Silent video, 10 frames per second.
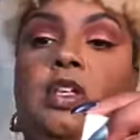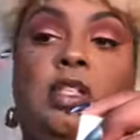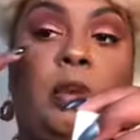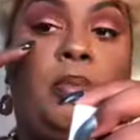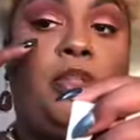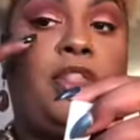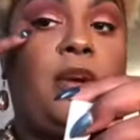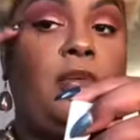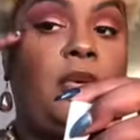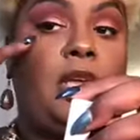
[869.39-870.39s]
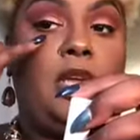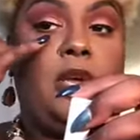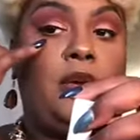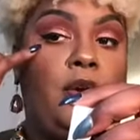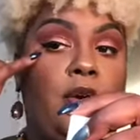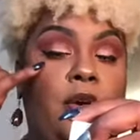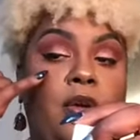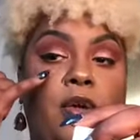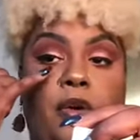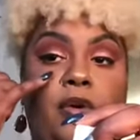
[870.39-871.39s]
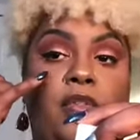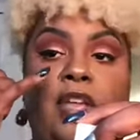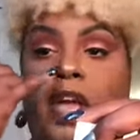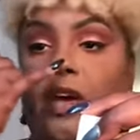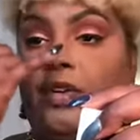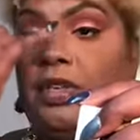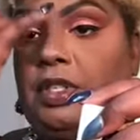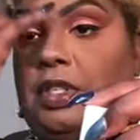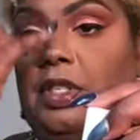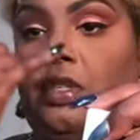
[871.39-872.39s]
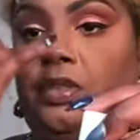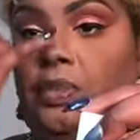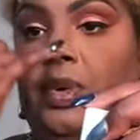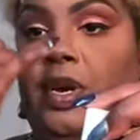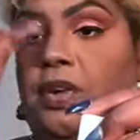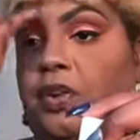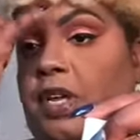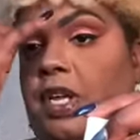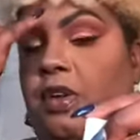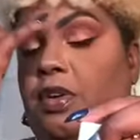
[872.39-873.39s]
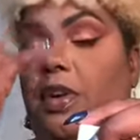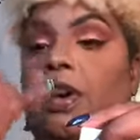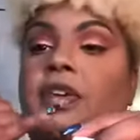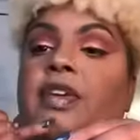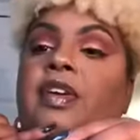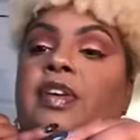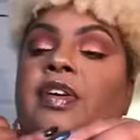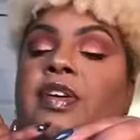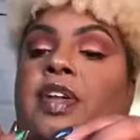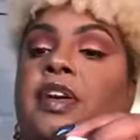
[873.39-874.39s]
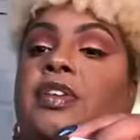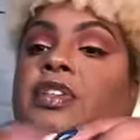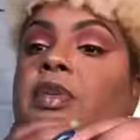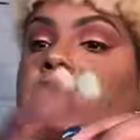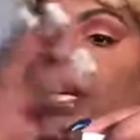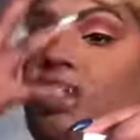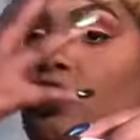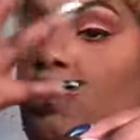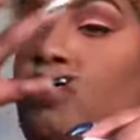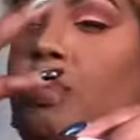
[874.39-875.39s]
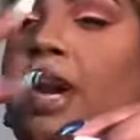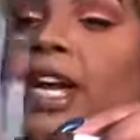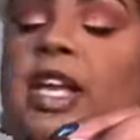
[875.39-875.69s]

so I put that one here on the outers, a little bit under here, under here, under here, so it's not too bright